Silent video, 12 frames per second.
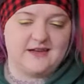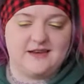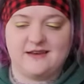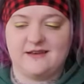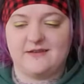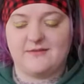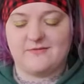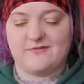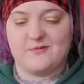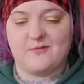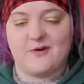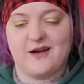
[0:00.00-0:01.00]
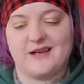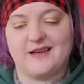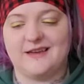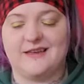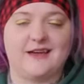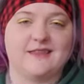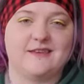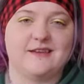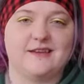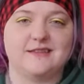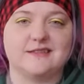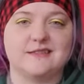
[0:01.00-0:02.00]
and from what I can gather,
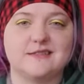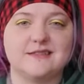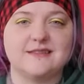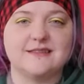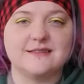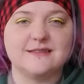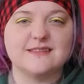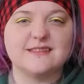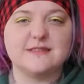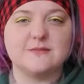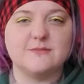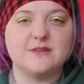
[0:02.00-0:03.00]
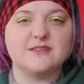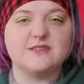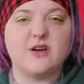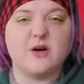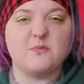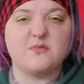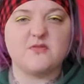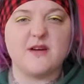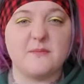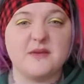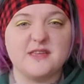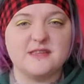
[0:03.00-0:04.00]
it's similar sort of
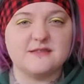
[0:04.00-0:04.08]
premise,